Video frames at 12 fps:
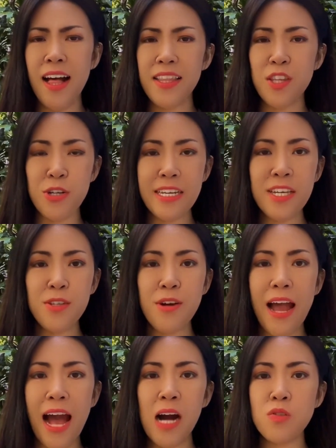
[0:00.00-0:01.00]
that are either
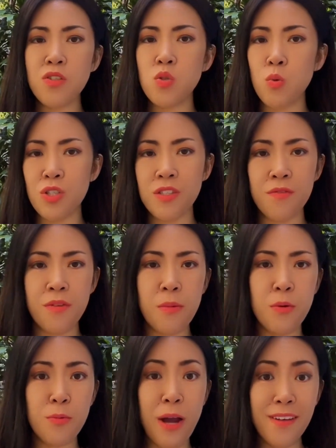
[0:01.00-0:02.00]
outsourced from
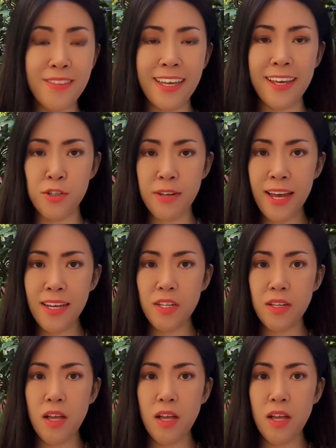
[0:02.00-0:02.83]
around the internet